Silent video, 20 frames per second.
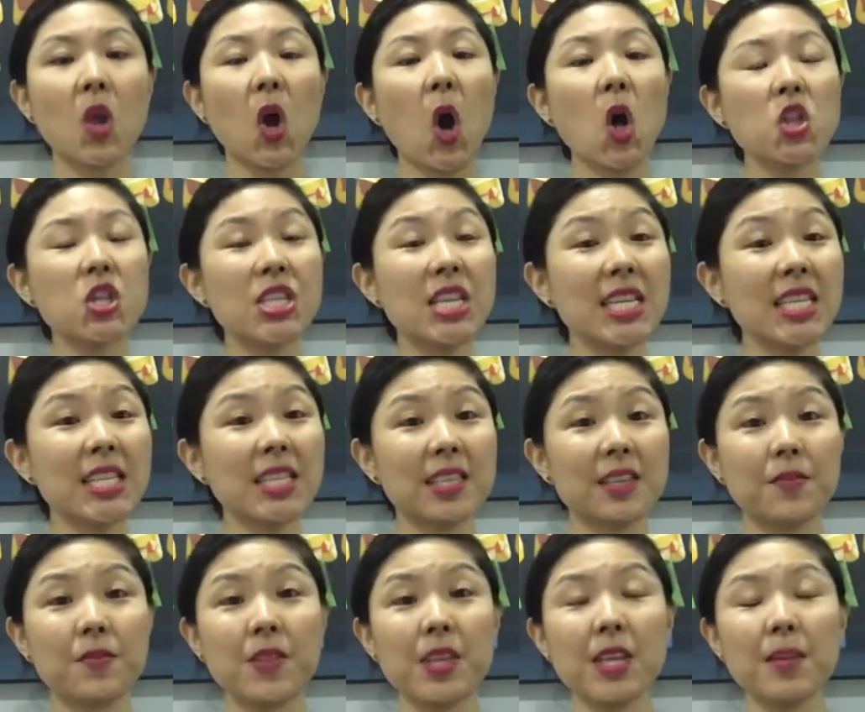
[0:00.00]

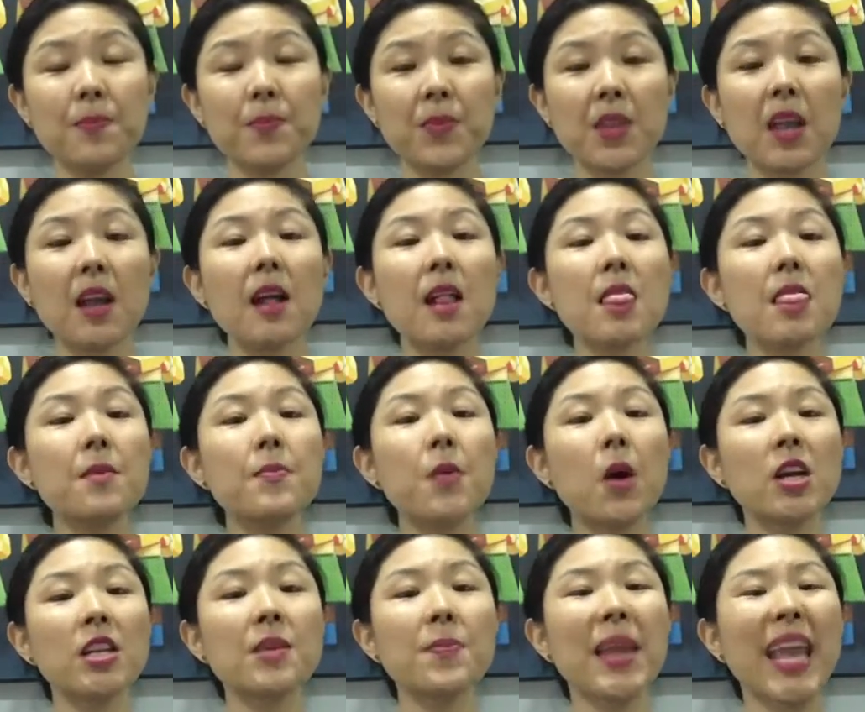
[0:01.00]
Alternatively, the
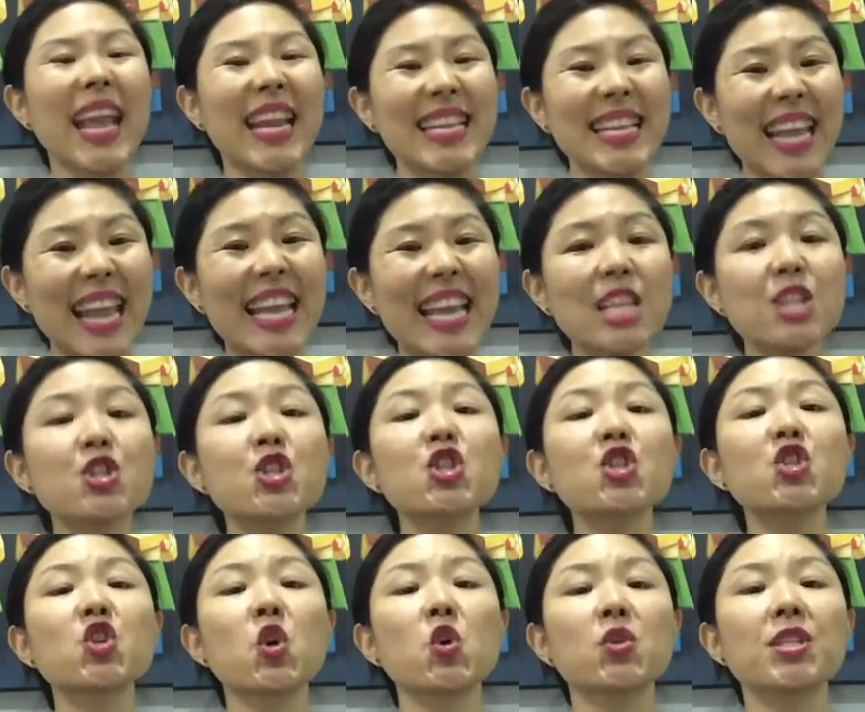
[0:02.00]
body may engage the
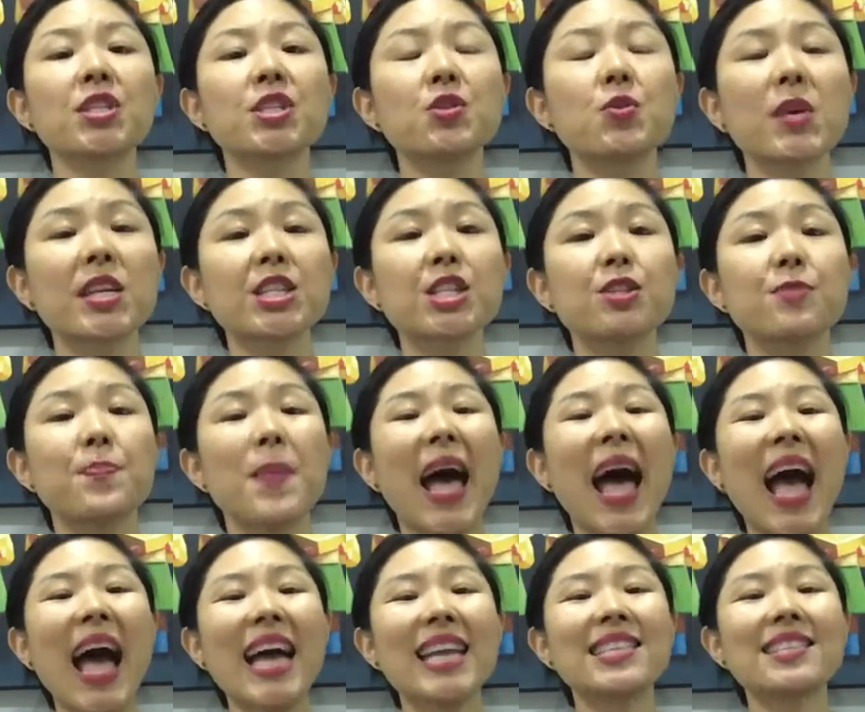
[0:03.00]
shoulders to
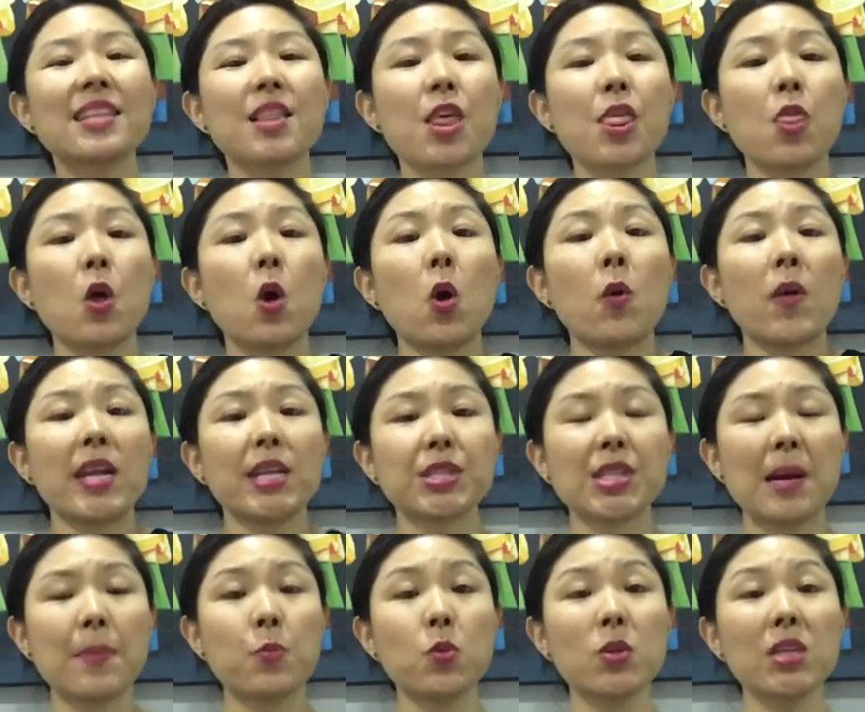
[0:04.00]
expand the thorax
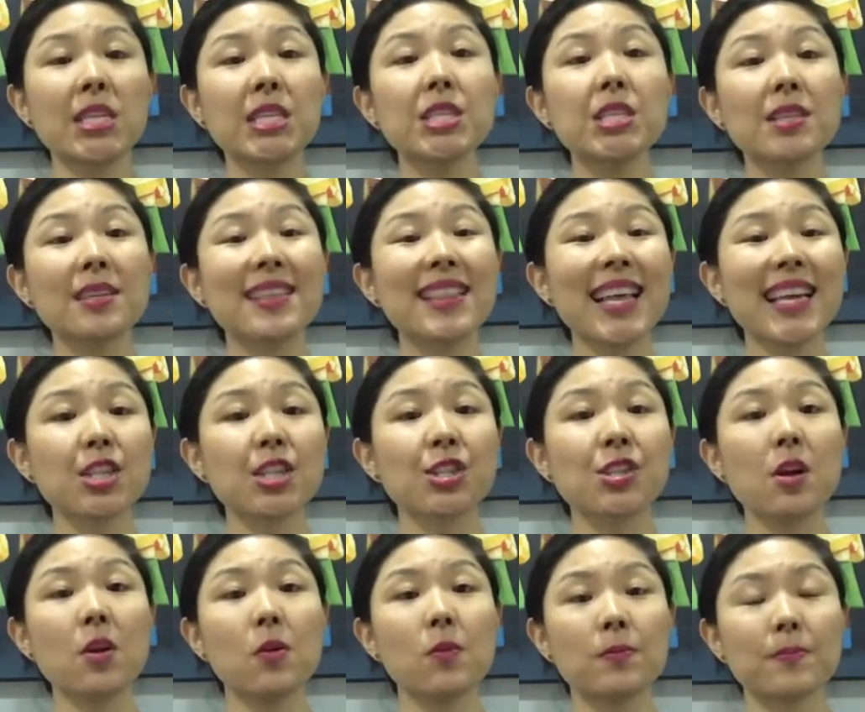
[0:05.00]
upwards, like
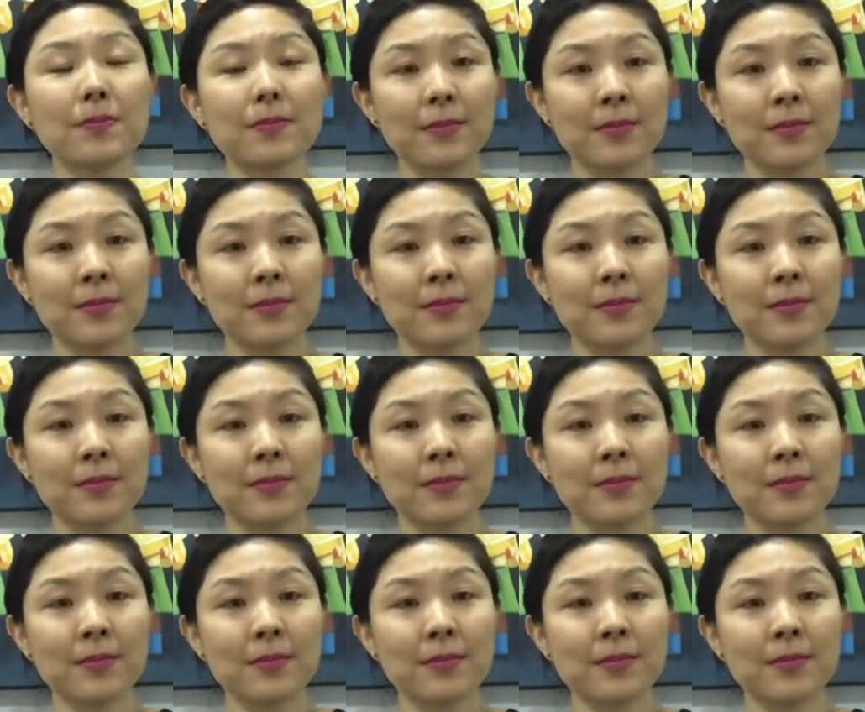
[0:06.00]
so.